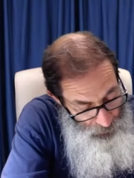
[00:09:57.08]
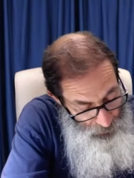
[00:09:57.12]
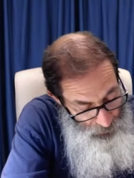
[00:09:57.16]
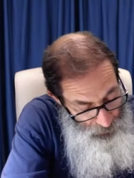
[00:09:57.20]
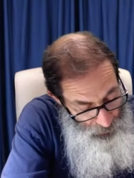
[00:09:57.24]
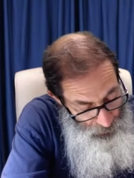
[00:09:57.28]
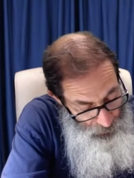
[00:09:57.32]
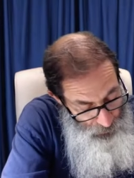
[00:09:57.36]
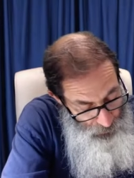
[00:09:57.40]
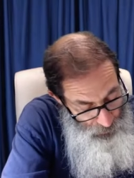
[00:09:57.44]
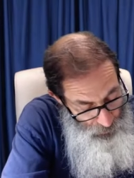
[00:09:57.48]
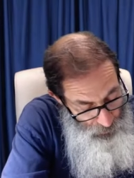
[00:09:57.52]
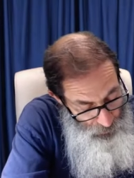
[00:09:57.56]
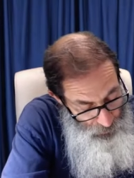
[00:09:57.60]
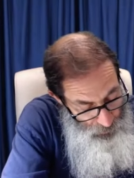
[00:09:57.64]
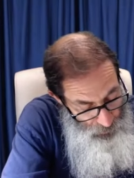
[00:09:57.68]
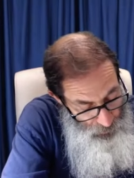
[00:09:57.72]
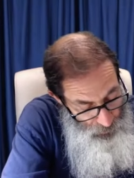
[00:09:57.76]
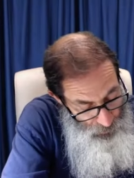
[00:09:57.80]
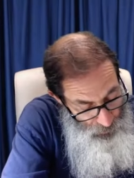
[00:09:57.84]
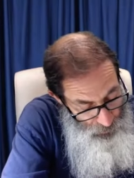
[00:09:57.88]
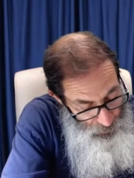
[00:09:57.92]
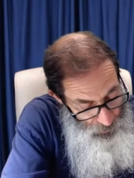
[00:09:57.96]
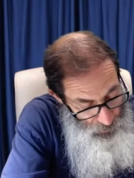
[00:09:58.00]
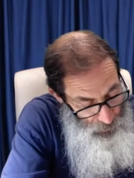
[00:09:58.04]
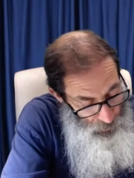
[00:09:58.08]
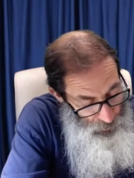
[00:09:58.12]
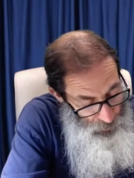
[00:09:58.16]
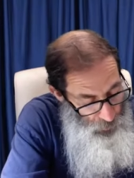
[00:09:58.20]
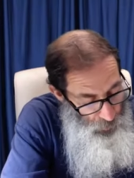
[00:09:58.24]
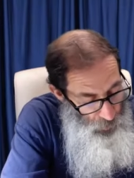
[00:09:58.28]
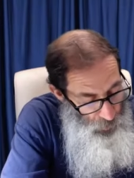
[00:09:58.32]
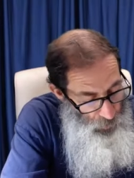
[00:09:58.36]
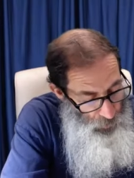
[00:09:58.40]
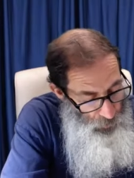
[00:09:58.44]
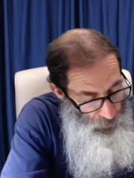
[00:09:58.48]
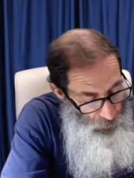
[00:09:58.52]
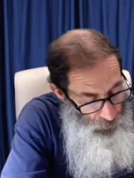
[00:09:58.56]
statutes. Verse
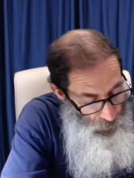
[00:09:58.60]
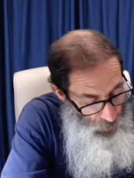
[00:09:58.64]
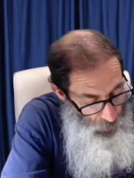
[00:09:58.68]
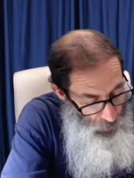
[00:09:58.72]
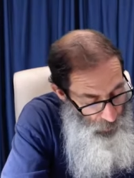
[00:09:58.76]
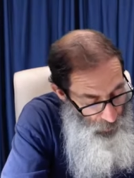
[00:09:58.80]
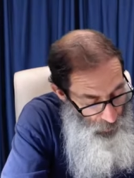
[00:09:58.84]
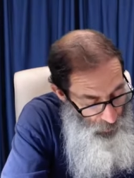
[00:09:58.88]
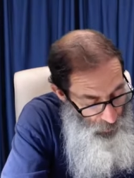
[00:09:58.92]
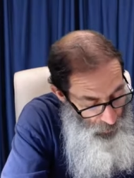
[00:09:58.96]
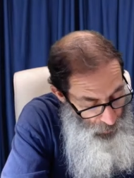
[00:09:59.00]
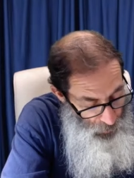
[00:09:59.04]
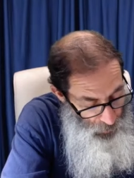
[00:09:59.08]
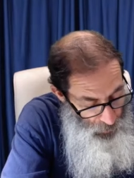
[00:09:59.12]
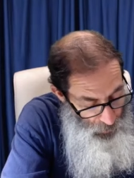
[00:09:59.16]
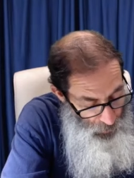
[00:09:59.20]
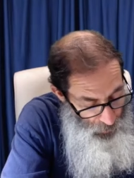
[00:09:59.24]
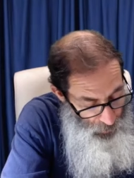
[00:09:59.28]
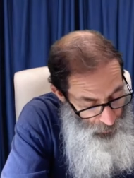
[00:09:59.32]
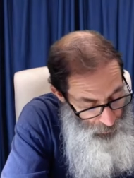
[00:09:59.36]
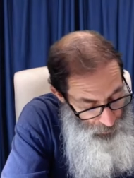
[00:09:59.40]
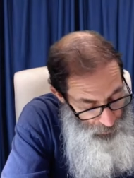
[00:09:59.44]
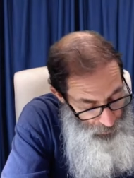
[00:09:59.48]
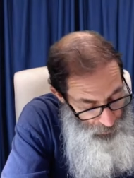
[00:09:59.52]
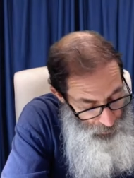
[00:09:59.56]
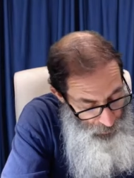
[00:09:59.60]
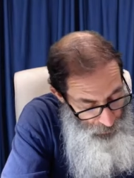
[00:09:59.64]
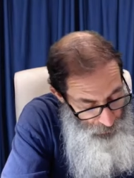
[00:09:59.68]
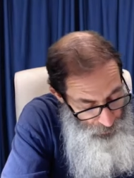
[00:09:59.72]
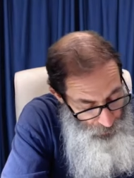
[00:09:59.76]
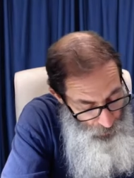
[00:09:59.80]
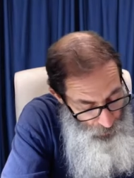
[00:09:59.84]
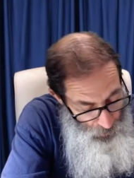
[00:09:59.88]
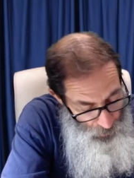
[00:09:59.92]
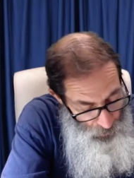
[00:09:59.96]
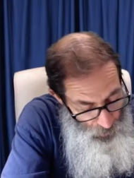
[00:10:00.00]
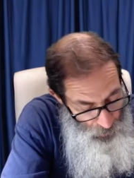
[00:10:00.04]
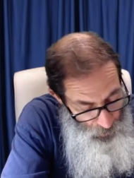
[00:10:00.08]
44, And yet
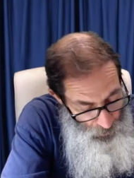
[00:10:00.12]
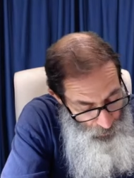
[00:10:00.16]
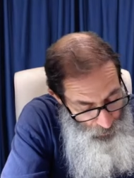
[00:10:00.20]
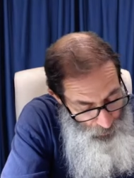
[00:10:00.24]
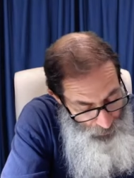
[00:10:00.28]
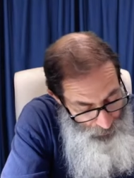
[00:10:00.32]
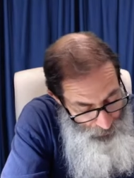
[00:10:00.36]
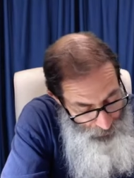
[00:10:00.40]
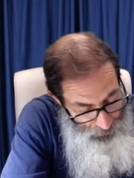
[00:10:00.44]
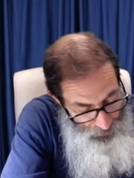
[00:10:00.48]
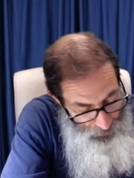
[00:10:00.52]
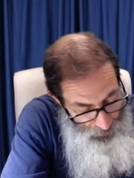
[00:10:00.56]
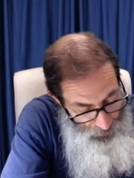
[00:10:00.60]
for all that